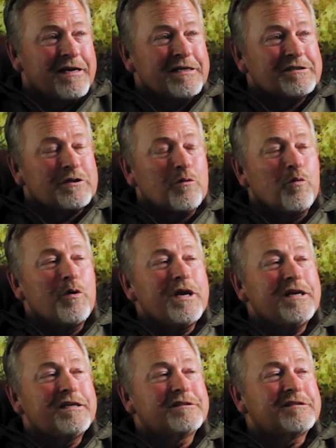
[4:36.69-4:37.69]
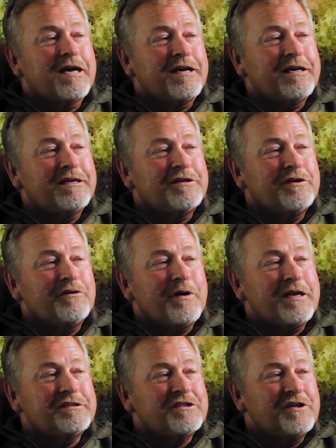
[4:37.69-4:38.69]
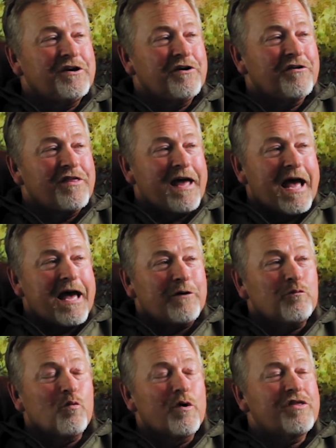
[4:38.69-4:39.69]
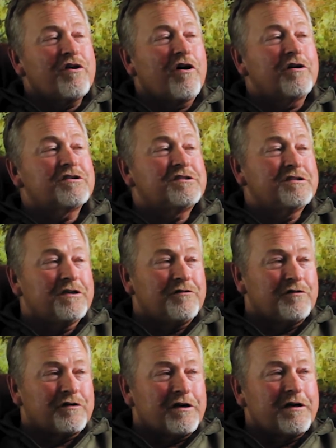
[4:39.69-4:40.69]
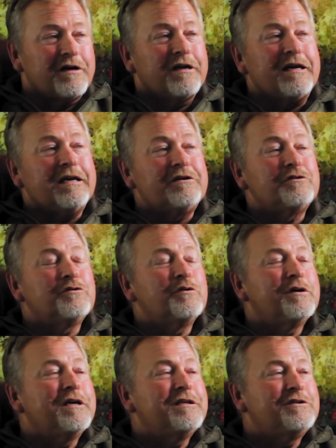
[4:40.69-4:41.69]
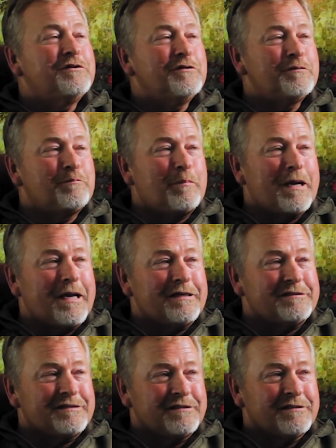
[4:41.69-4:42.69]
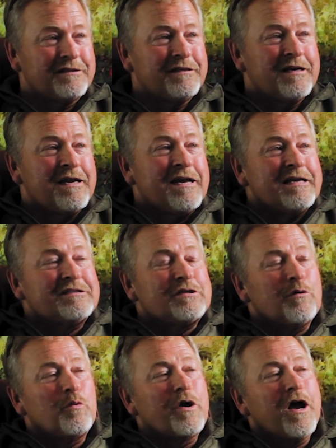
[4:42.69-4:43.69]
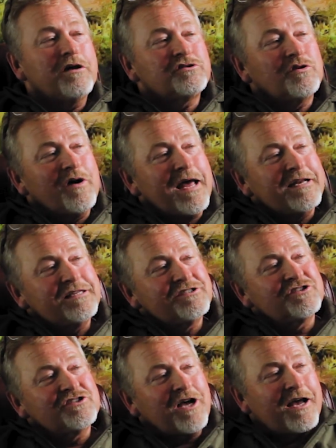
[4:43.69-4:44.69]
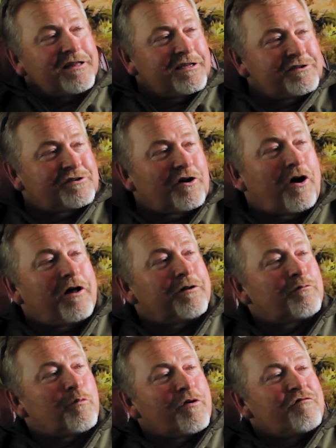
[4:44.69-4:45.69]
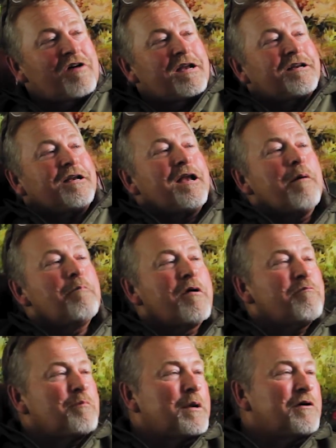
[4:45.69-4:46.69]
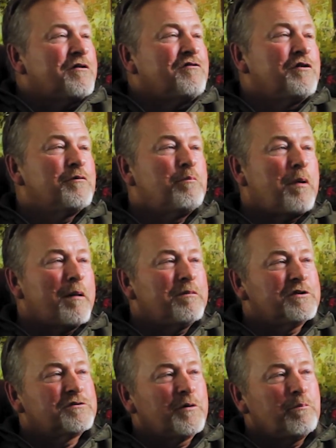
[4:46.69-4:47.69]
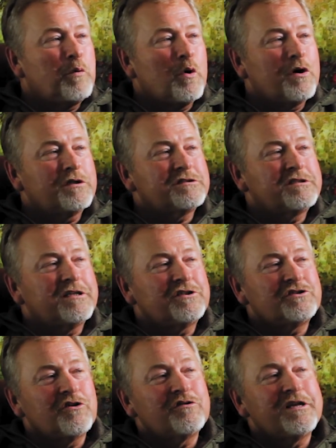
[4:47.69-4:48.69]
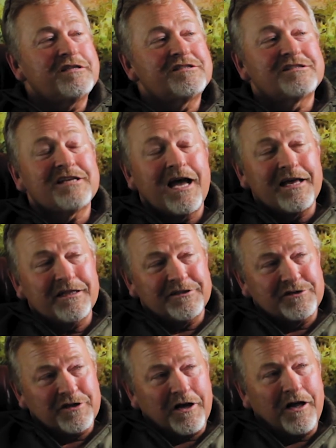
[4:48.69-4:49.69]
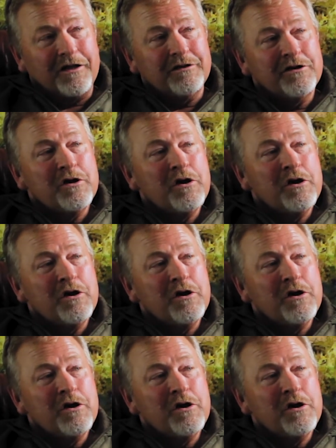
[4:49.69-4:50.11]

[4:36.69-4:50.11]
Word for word: So we decided to engineer that with our silver into a toothpaste. So we also added xylitol. We found a number of peer-reviewed published reports that showed that xylitol